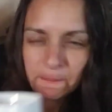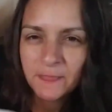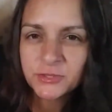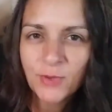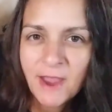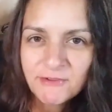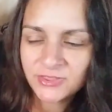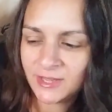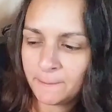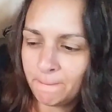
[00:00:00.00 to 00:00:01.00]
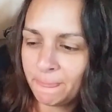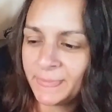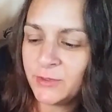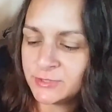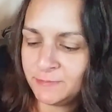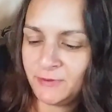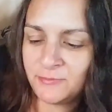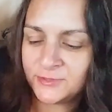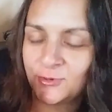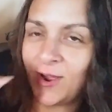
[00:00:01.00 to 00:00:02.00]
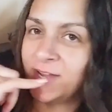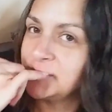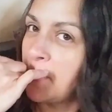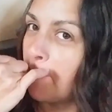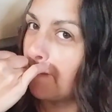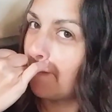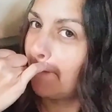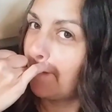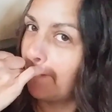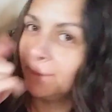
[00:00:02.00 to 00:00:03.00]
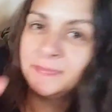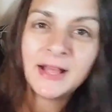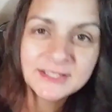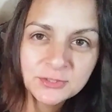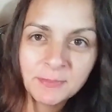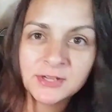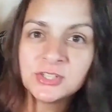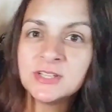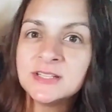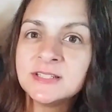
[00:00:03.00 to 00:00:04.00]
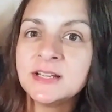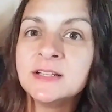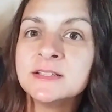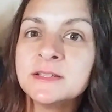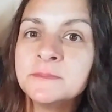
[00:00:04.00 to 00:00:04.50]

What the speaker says: So everything used to be from scratch. Not so much these days.